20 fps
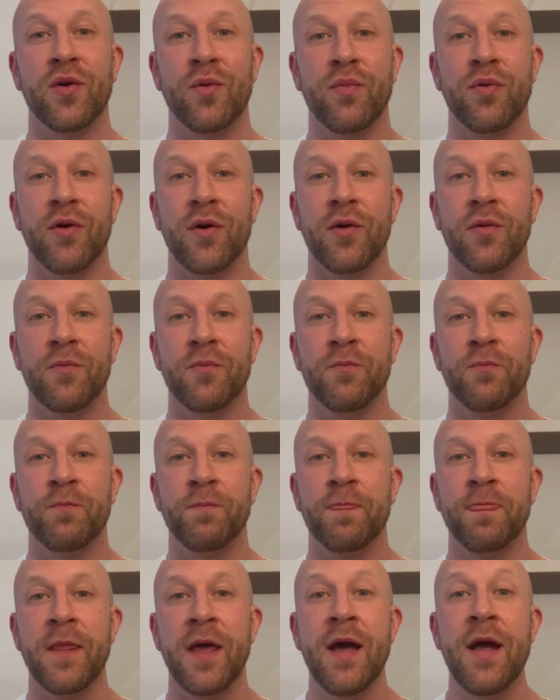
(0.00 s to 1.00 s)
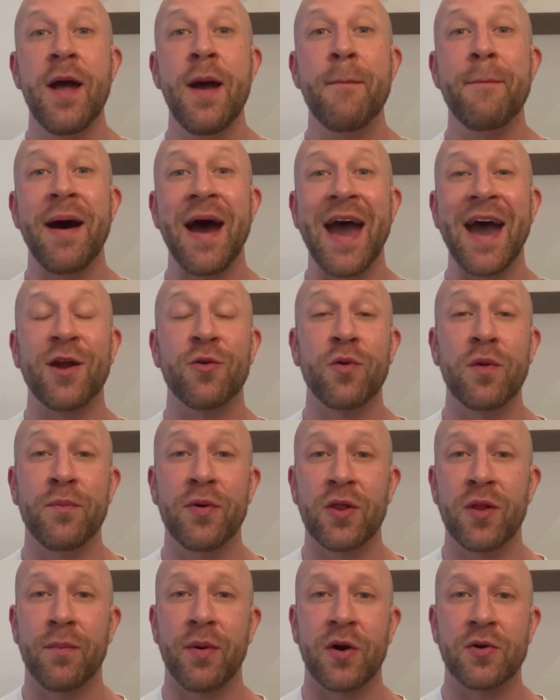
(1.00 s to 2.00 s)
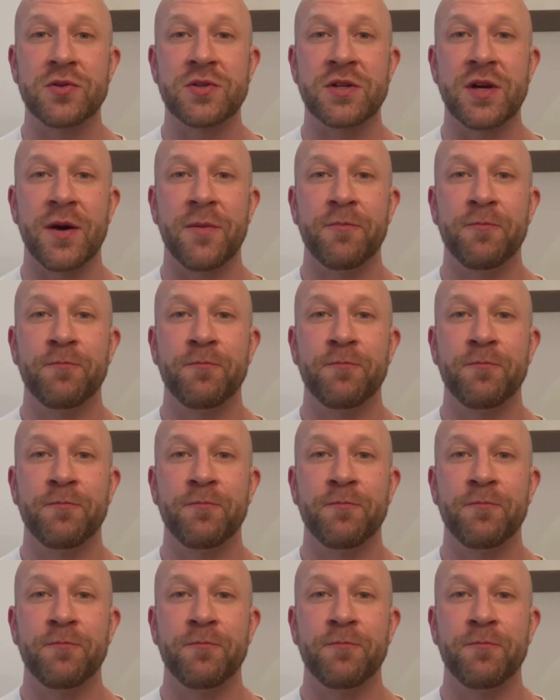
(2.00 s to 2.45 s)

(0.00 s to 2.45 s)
prone. But how do we put the bolster?